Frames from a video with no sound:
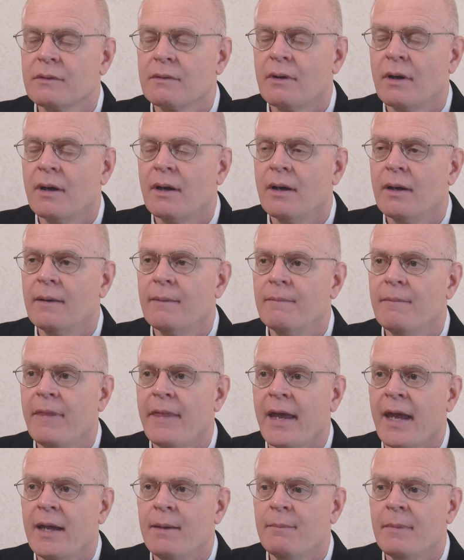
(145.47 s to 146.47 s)
Um,
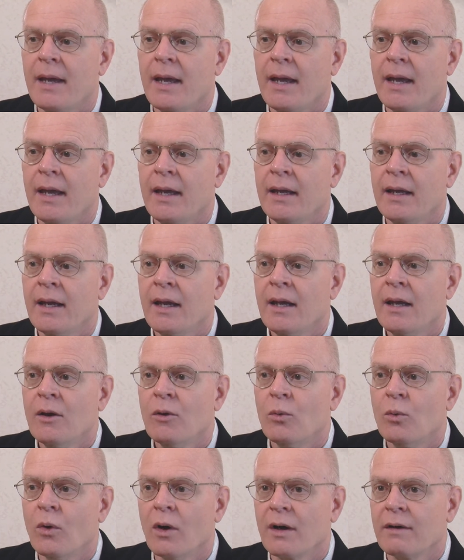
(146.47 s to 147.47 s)
they may
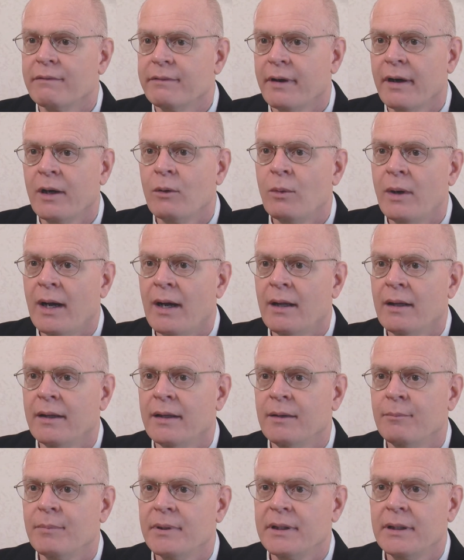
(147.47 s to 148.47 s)
work very well
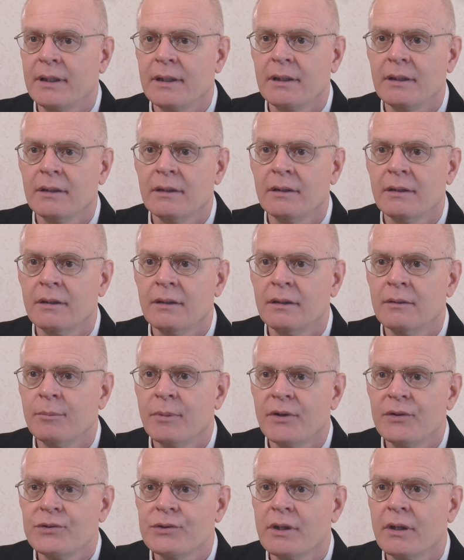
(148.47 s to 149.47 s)
in a particular
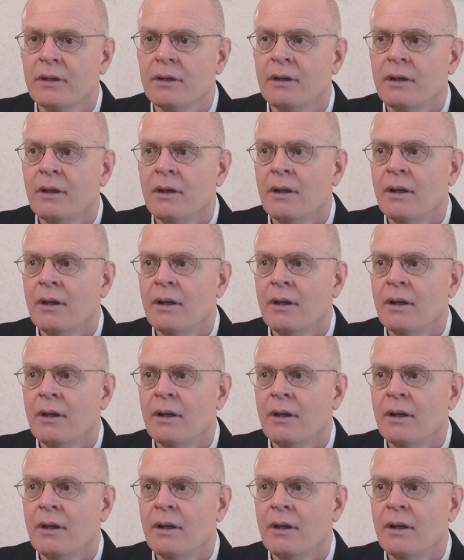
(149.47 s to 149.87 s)
person